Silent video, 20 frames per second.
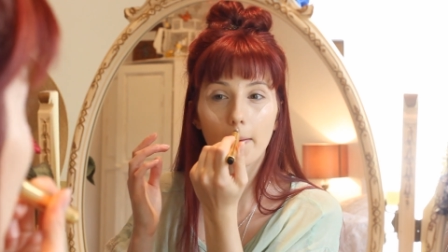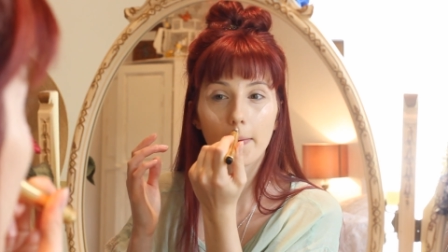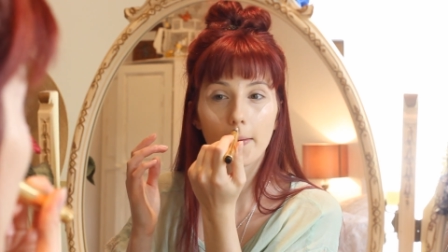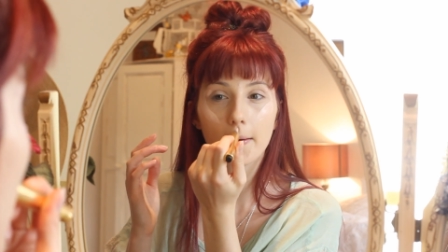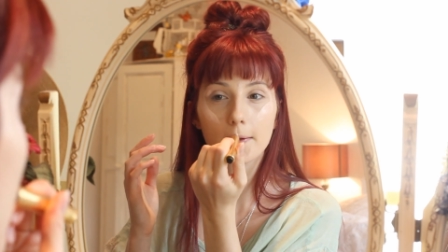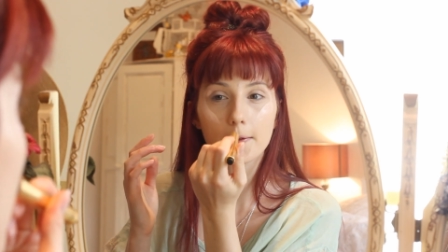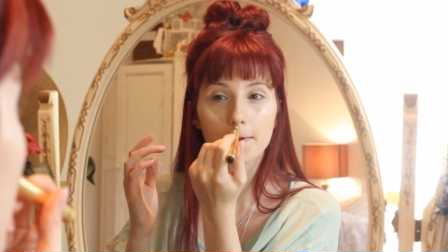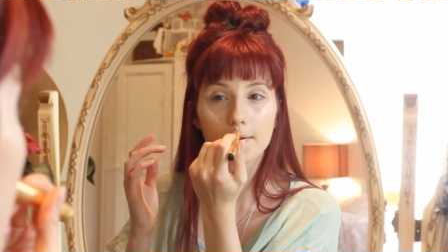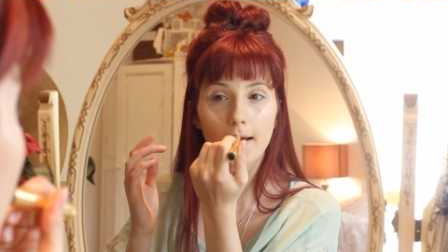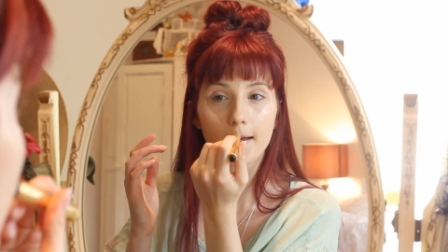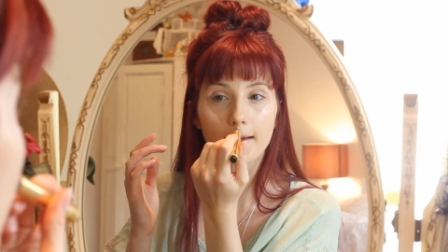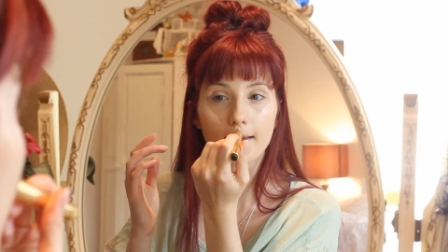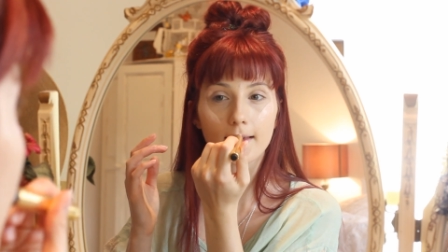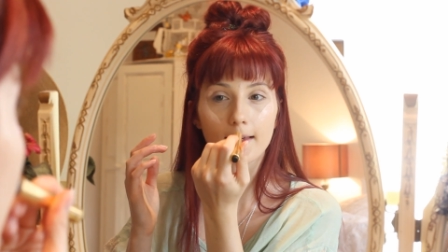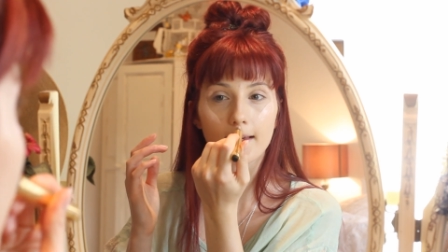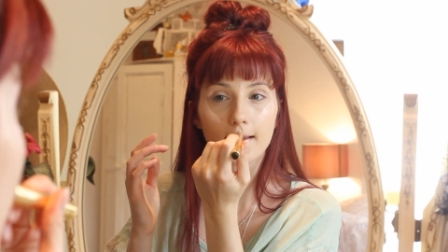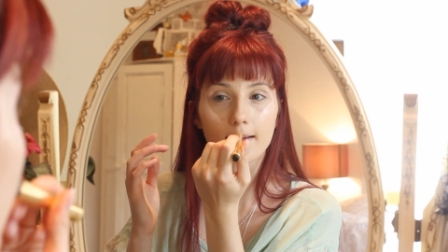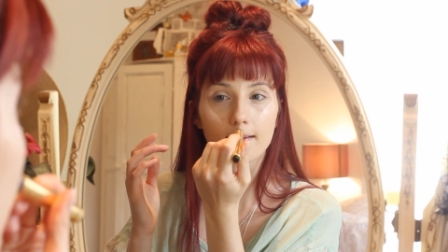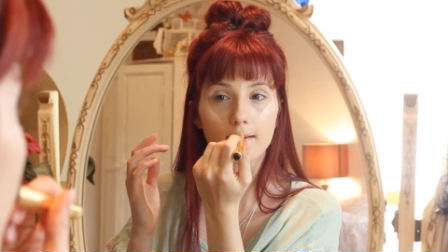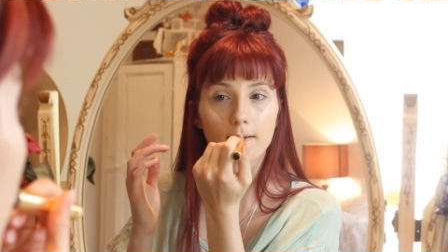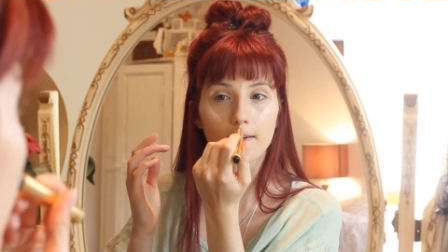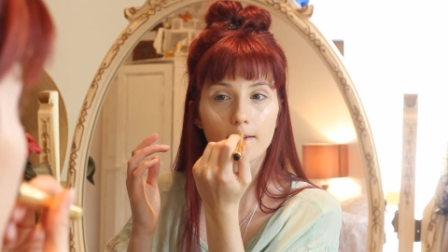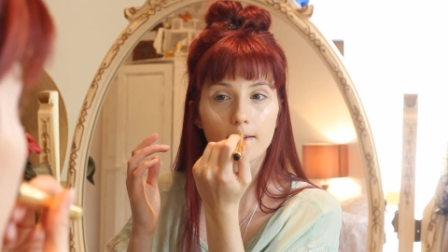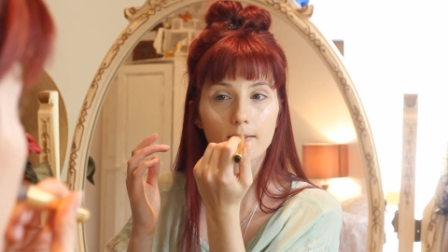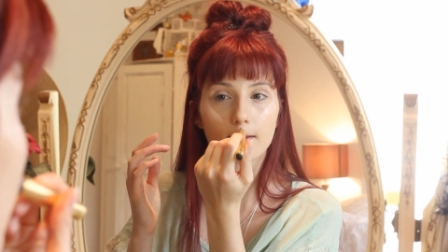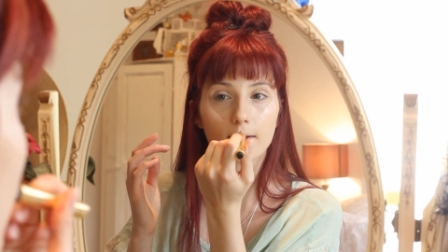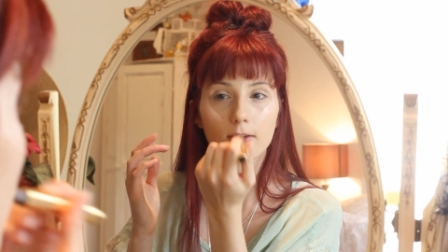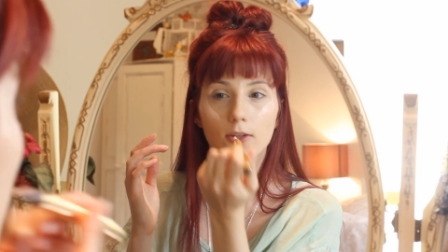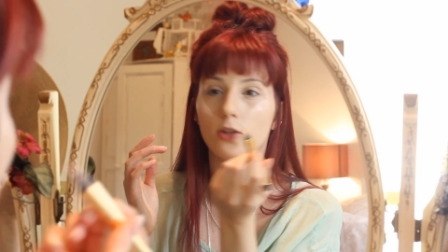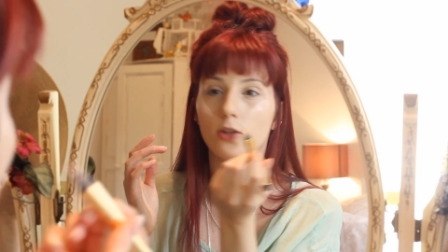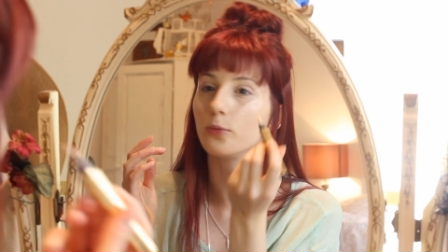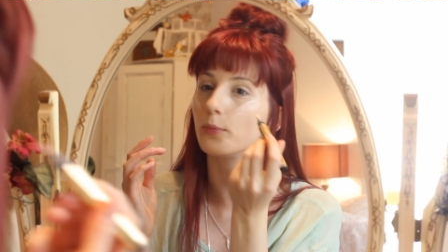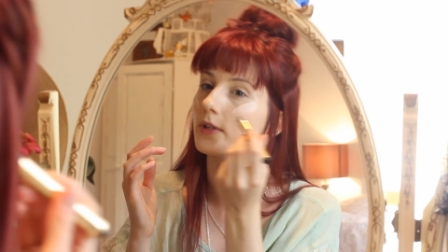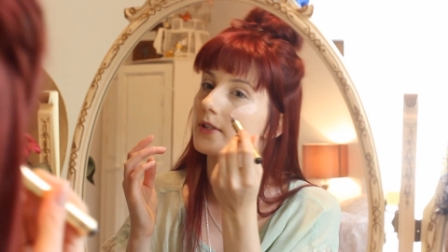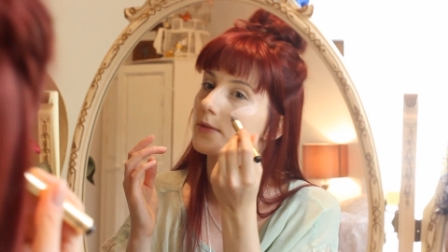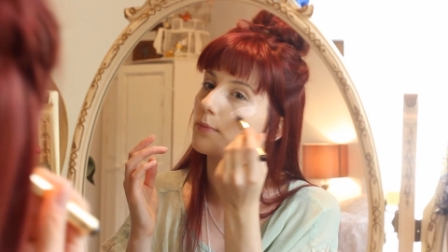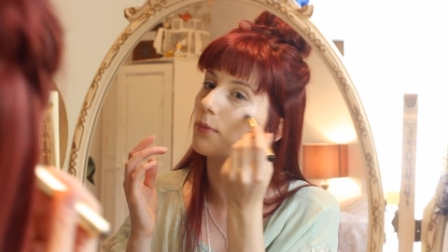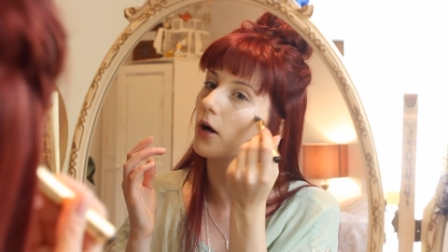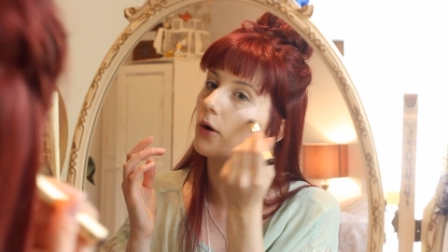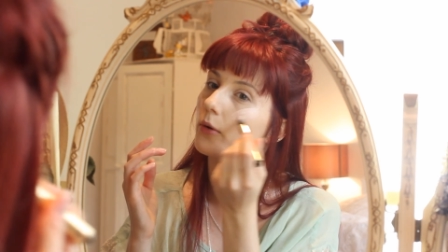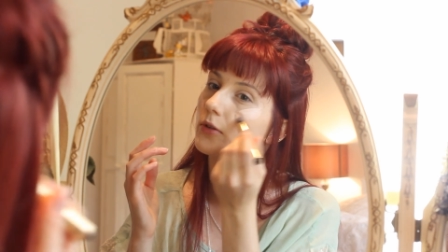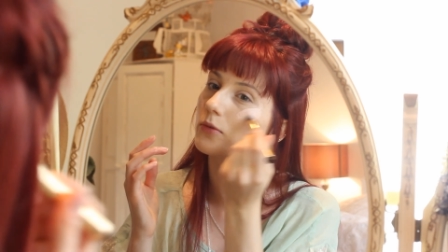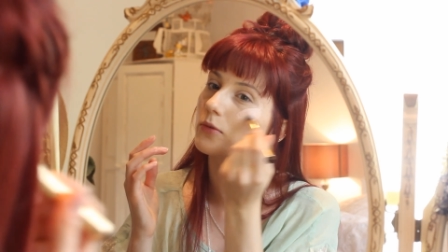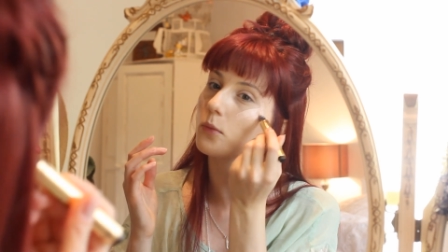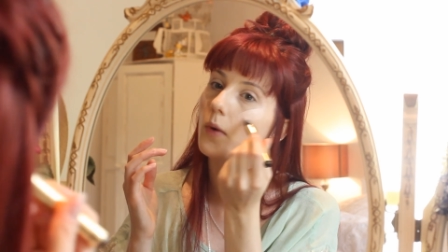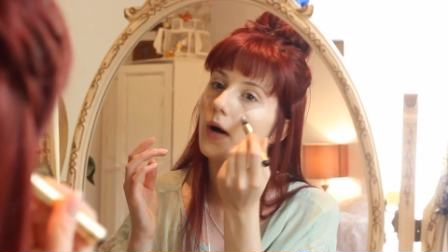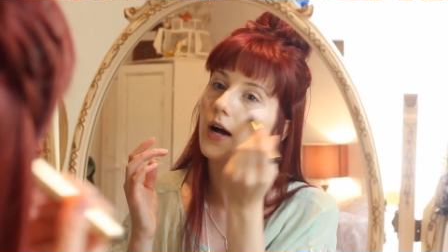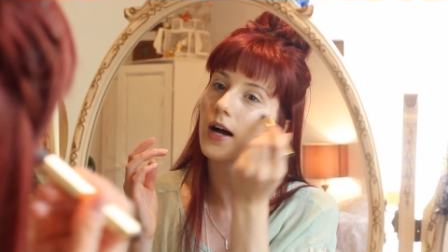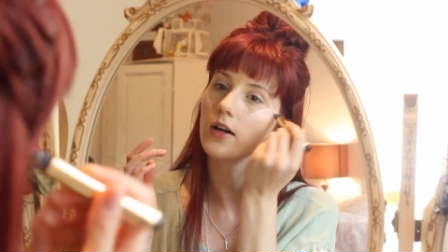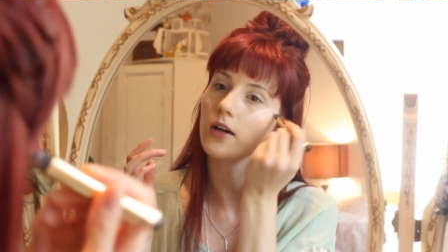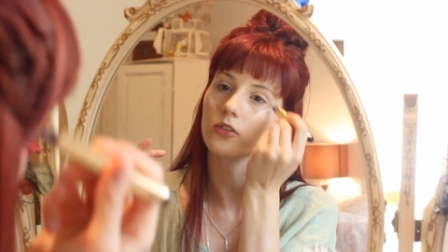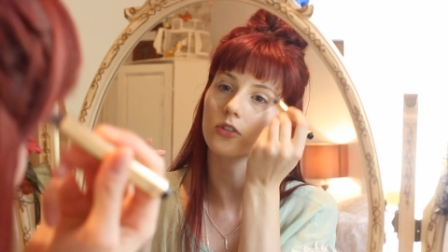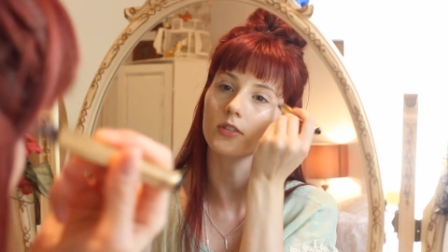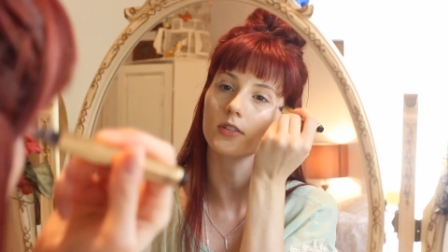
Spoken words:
and then just taking it into the Cupid's bow as well,